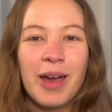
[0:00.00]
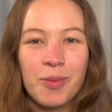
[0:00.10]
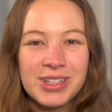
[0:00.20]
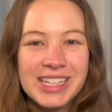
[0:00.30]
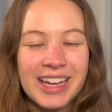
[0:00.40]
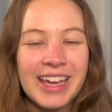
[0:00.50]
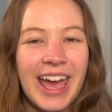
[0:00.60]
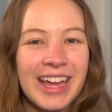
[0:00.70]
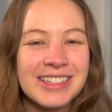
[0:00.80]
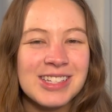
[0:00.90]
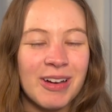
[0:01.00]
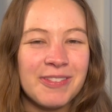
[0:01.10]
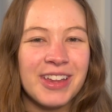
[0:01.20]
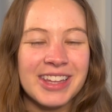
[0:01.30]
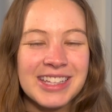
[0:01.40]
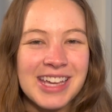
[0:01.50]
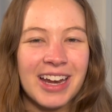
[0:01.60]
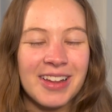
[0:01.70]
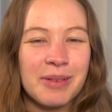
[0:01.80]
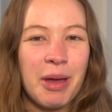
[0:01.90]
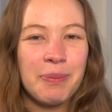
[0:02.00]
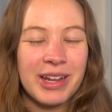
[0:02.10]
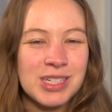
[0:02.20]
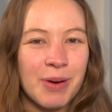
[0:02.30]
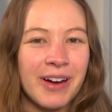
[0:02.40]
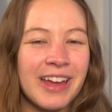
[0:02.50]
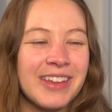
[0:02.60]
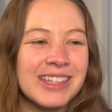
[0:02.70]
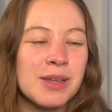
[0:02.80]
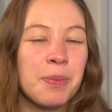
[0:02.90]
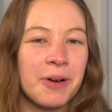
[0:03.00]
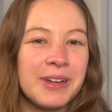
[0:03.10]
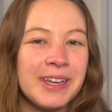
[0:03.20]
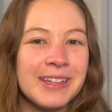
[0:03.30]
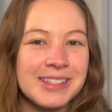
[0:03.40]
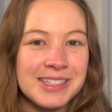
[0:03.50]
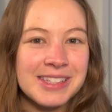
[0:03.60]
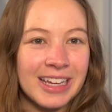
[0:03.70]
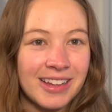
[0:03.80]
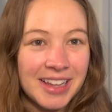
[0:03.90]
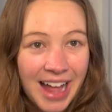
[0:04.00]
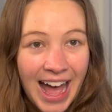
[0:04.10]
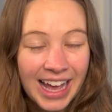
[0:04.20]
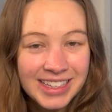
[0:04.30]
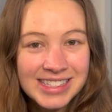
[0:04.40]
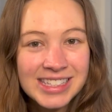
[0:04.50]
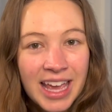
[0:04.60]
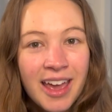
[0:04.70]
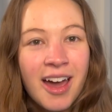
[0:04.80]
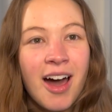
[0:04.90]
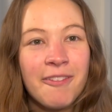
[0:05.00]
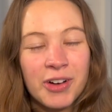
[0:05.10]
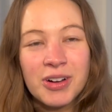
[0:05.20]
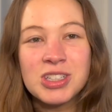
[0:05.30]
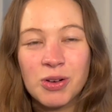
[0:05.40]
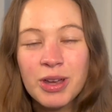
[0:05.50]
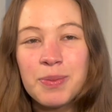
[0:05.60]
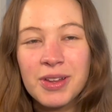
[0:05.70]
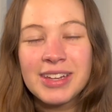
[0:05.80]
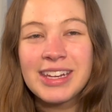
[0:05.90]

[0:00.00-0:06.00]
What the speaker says: I would take again, so I feel like that's kind of like my benchmark. I think it's a pretty decent class. For enjoyability